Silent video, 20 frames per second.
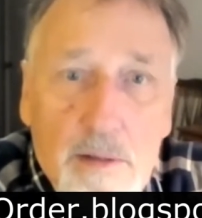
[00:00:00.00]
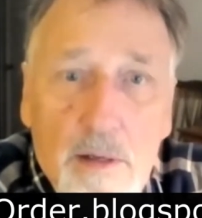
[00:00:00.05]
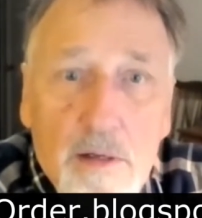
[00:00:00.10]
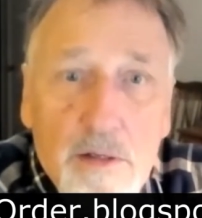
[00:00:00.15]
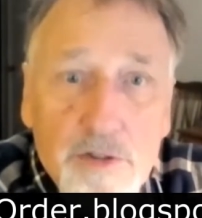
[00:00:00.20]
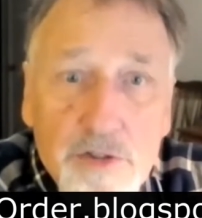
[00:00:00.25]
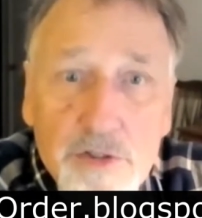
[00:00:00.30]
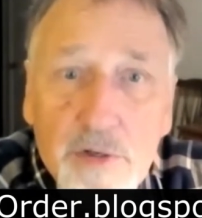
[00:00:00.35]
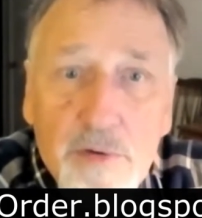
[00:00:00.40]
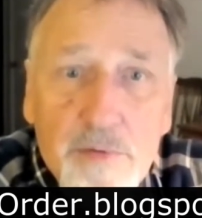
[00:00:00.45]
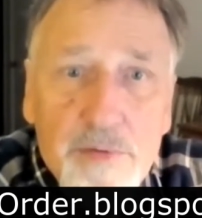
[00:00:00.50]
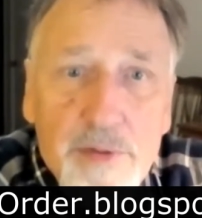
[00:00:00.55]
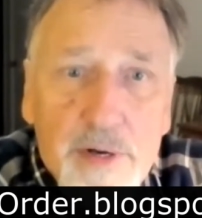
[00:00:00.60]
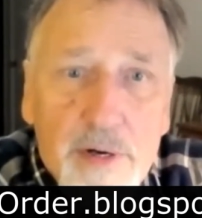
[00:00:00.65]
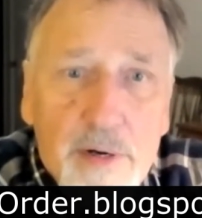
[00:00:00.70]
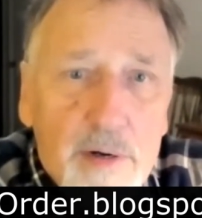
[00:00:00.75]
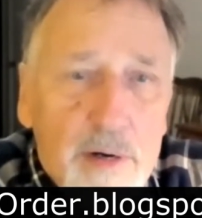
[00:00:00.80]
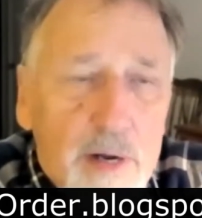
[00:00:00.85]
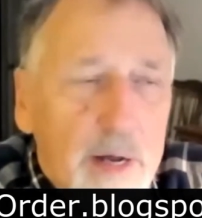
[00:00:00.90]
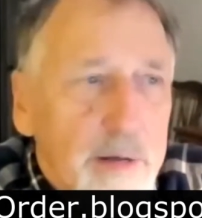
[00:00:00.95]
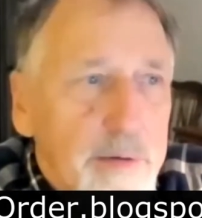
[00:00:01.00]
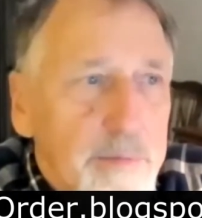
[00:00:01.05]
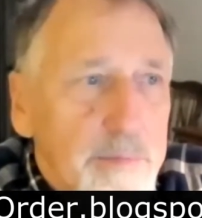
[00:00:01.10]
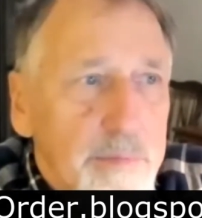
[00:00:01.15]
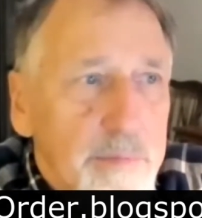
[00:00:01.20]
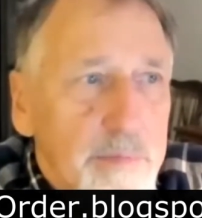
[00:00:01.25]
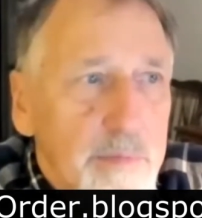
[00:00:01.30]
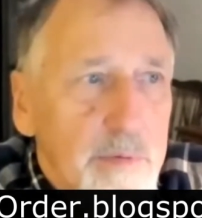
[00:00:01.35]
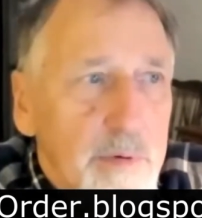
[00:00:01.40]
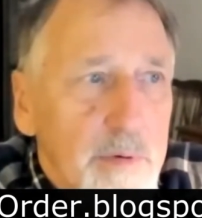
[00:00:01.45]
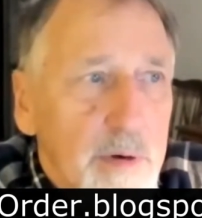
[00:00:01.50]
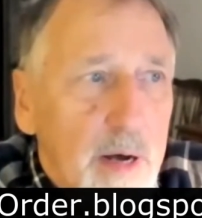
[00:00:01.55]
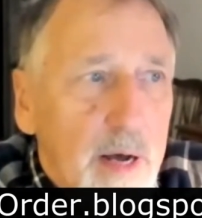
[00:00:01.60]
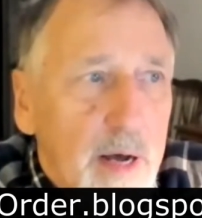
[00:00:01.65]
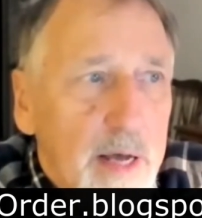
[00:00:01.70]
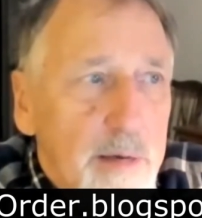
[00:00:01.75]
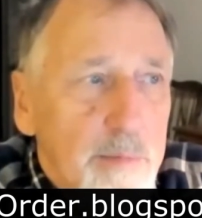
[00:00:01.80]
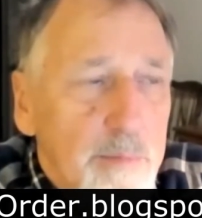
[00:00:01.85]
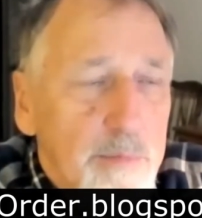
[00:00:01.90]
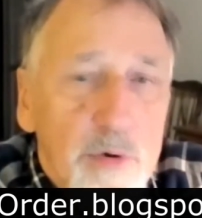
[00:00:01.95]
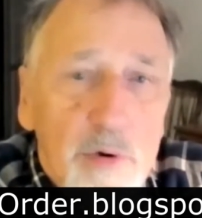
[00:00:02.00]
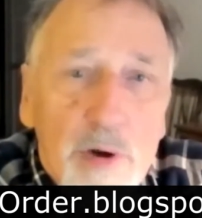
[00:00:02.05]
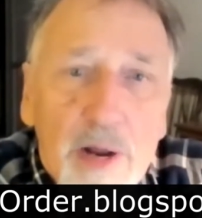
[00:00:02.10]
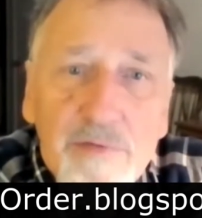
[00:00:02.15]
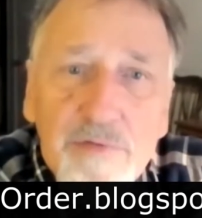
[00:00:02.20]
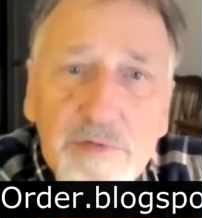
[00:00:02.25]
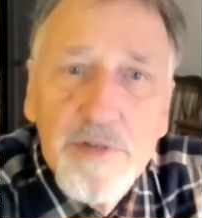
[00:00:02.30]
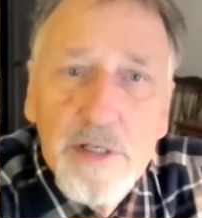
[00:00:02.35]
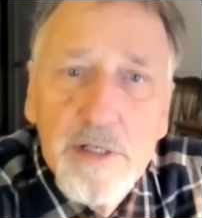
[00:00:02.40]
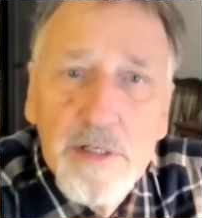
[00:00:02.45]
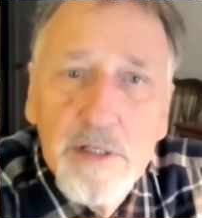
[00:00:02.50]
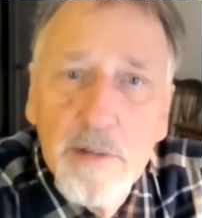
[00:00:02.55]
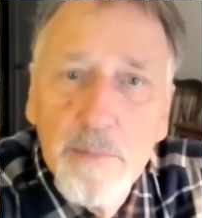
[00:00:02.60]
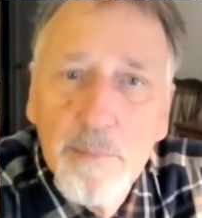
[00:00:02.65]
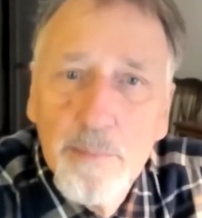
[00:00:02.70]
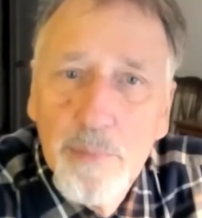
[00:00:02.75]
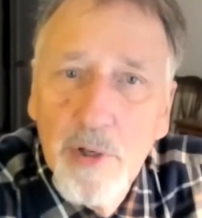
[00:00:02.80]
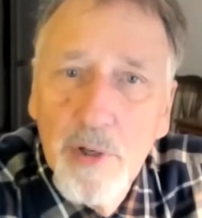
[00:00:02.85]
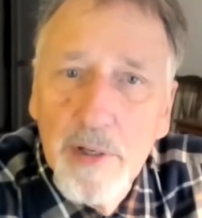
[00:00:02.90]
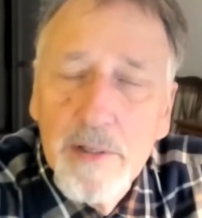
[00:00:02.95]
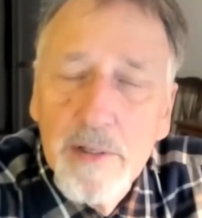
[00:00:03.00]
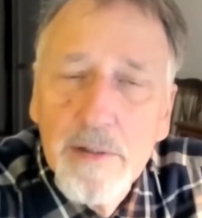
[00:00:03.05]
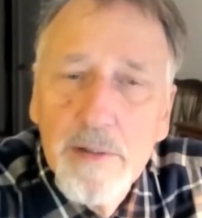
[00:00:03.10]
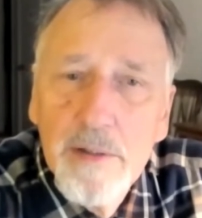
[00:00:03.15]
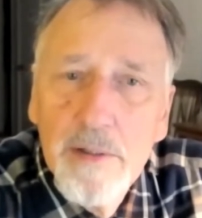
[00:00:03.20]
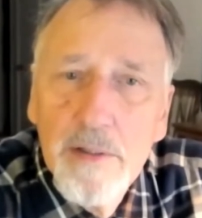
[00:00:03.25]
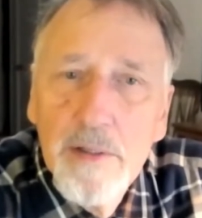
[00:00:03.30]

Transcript: Also there, I am drafting a book,